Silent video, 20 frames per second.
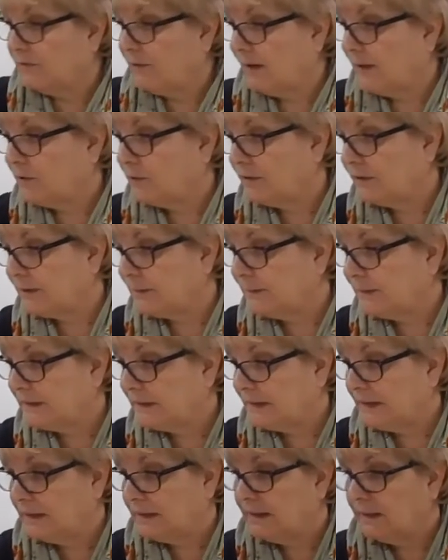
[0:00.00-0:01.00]
very
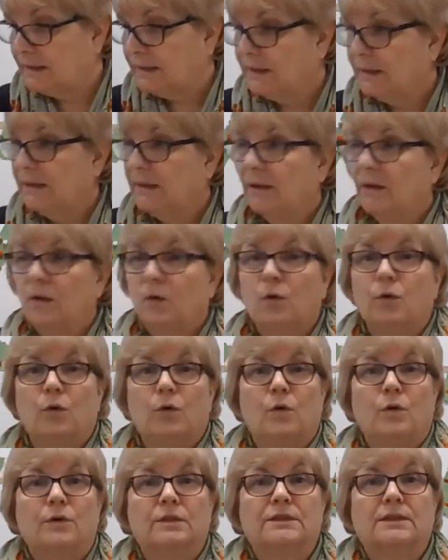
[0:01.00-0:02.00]
Christmassy,
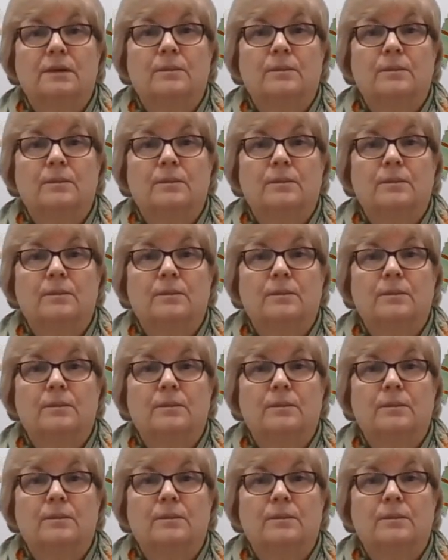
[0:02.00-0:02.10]
or